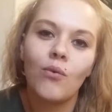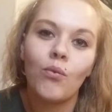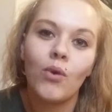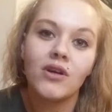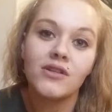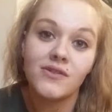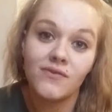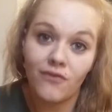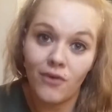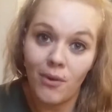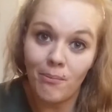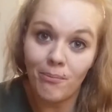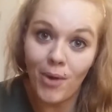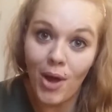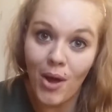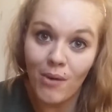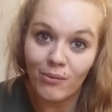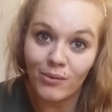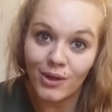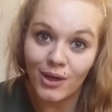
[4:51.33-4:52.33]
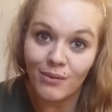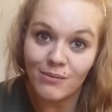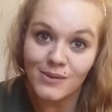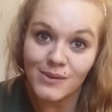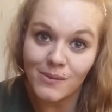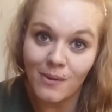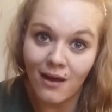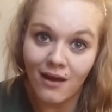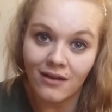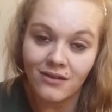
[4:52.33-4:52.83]
was from Birmingham
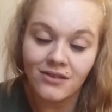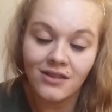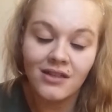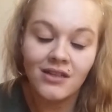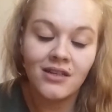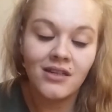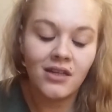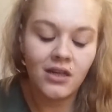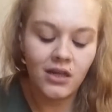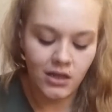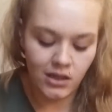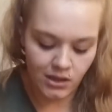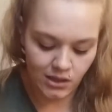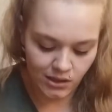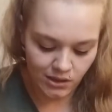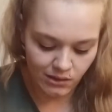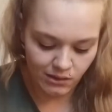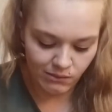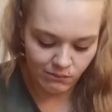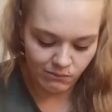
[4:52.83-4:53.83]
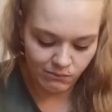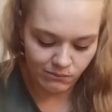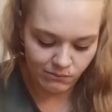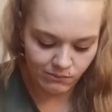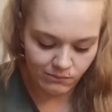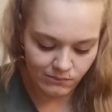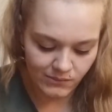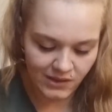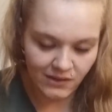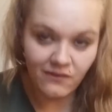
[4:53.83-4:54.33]
as well.
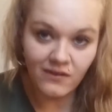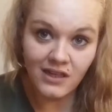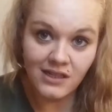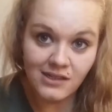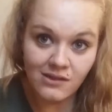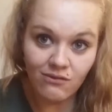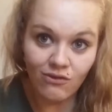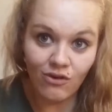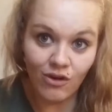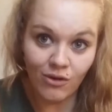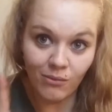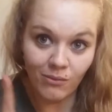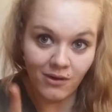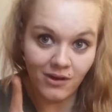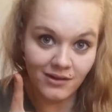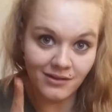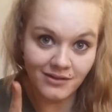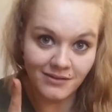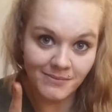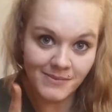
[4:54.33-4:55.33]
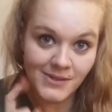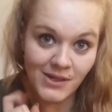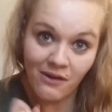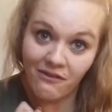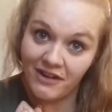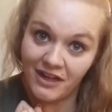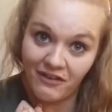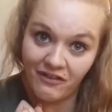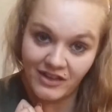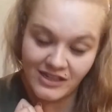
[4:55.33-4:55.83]
If that's the right one, I'm
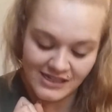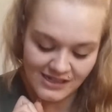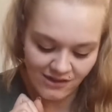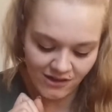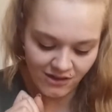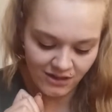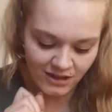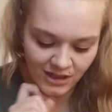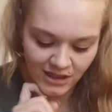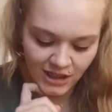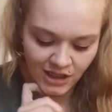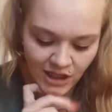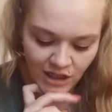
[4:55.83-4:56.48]
sorry if it's not.